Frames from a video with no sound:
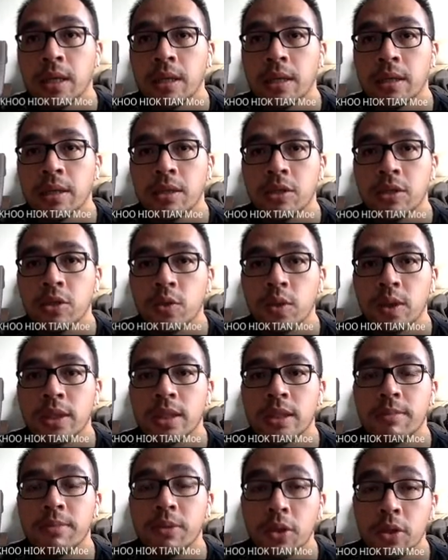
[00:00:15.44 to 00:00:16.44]
you were
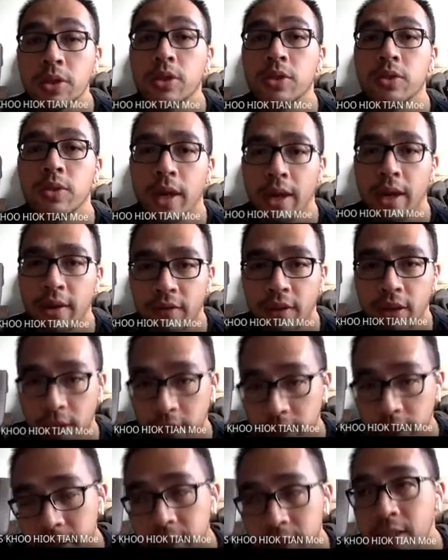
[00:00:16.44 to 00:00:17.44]
supposed to have
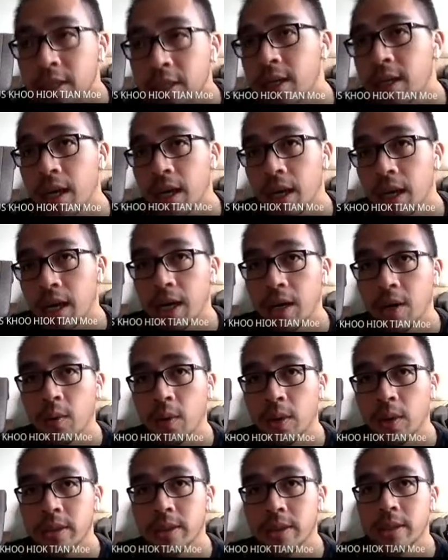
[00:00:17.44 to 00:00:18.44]
learned
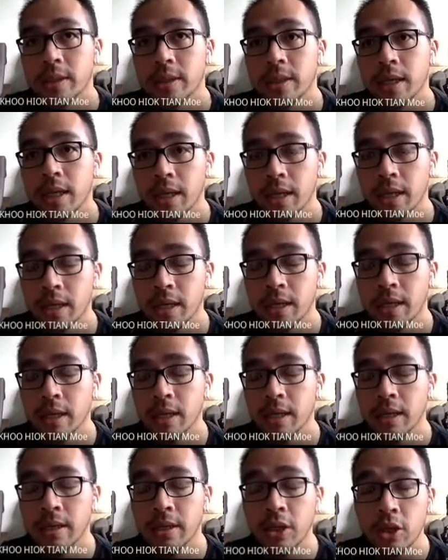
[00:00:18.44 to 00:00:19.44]
was
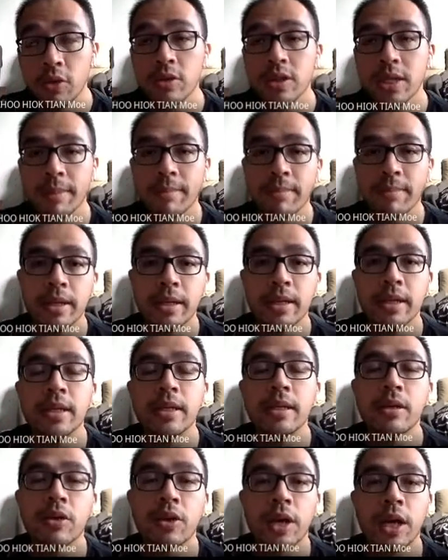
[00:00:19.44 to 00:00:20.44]
a new chapter,
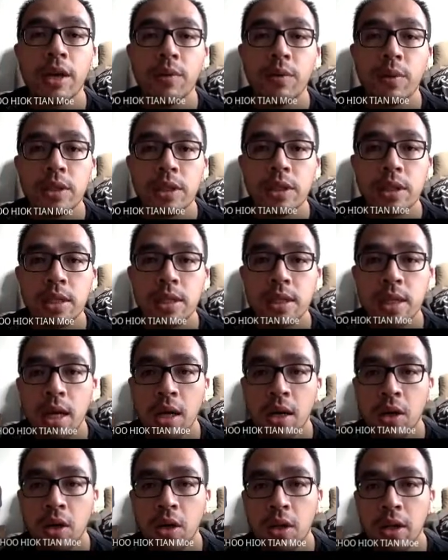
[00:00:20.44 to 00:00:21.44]
okay, which is
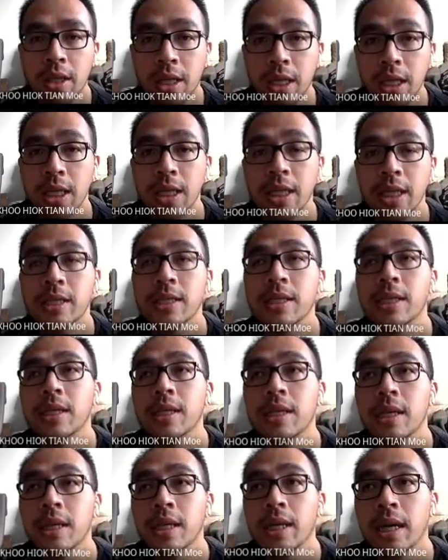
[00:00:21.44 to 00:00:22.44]
called heat,
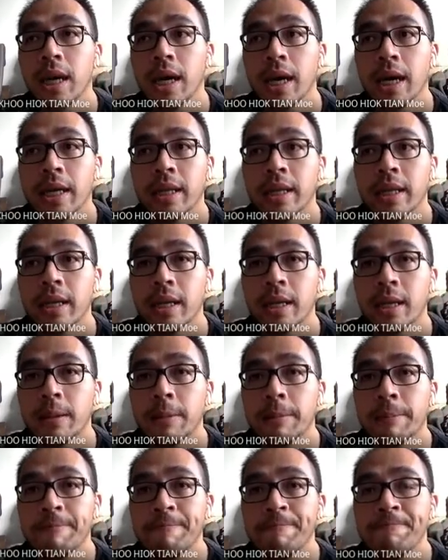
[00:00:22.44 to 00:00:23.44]
and
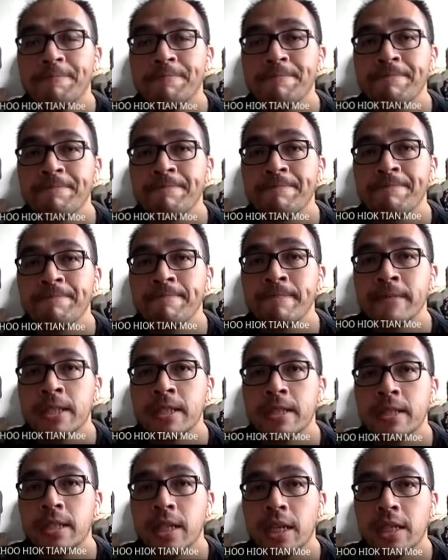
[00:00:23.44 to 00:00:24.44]

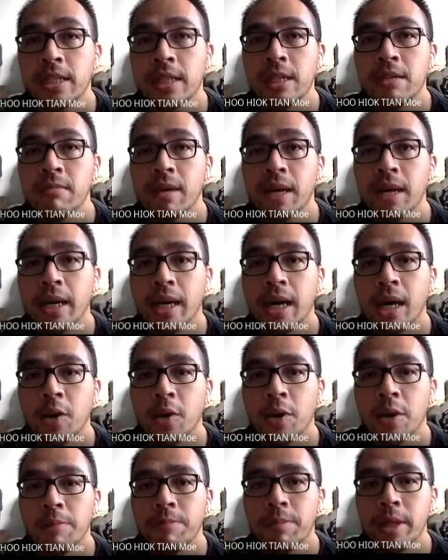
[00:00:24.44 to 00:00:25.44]
judging by
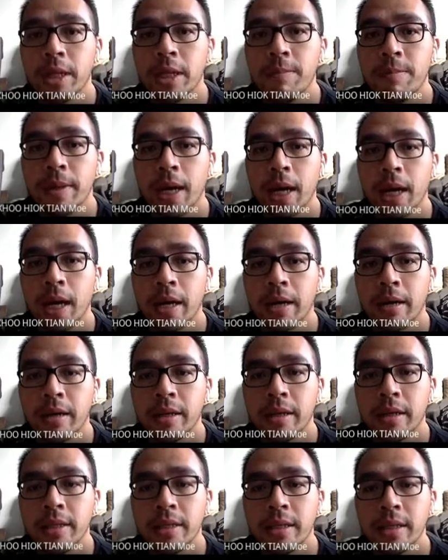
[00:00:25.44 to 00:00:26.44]
our
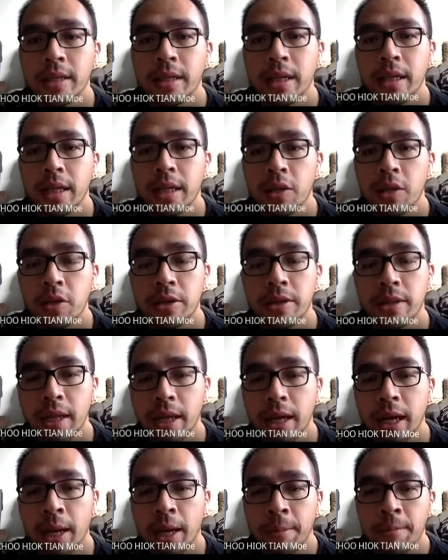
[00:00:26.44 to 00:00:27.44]
PDPR, it looks
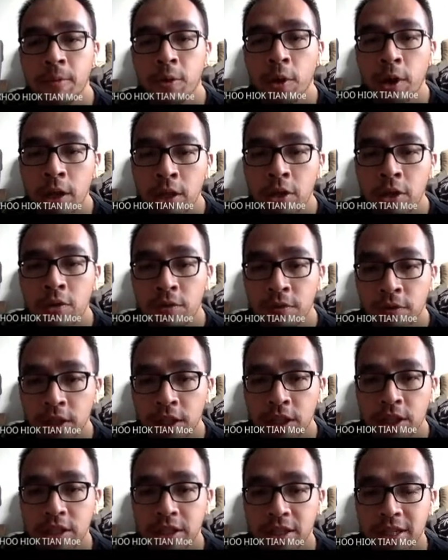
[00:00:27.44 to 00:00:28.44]
like I'm going to
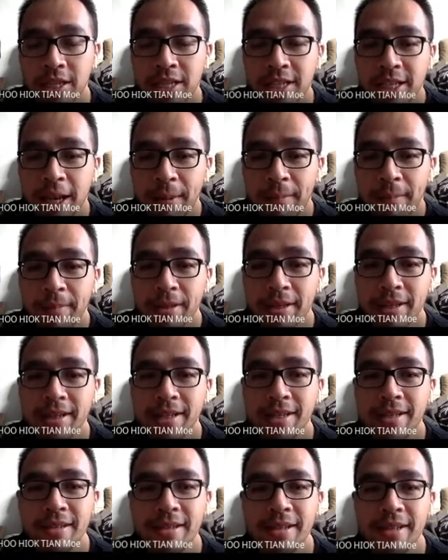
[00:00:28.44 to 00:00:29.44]
finish this
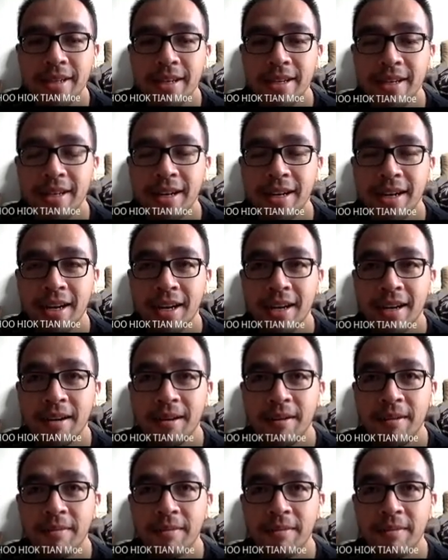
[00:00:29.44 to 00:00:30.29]
chapter uh,